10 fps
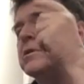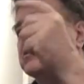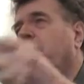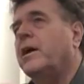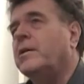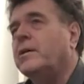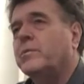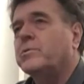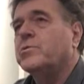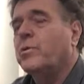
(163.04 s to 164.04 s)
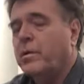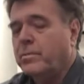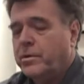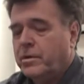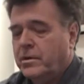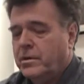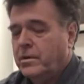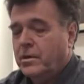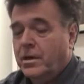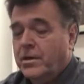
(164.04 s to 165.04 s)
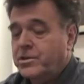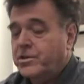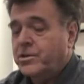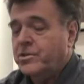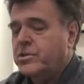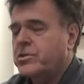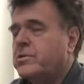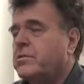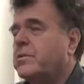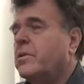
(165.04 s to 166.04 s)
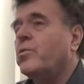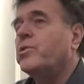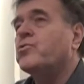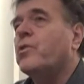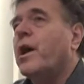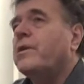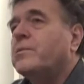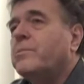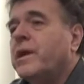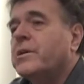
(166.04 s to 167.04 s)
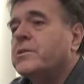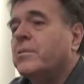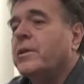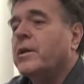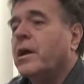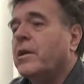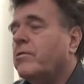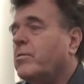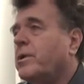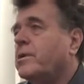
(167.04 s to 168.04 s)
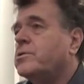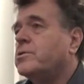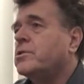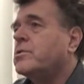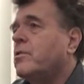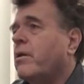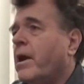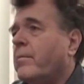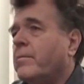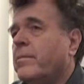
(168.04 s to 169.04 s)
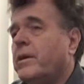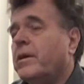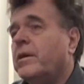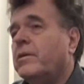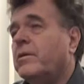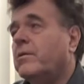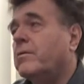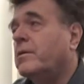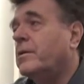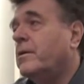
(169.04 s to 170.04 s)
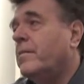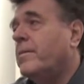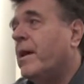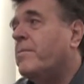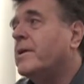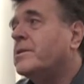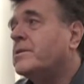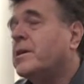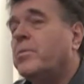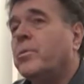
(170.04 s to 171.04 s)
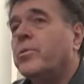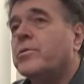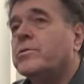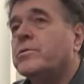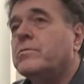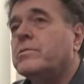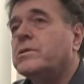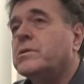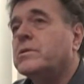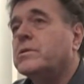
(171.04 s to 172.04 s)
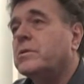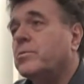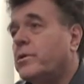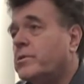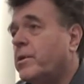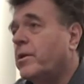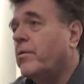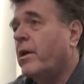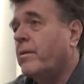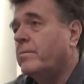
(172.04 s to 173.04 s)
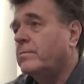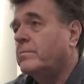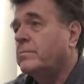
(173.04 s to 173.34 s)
looks like a goddamn swamp. It's just we try to make something out of it, but it's just crap. And, I'm not the type of person who is easily impressed by crap.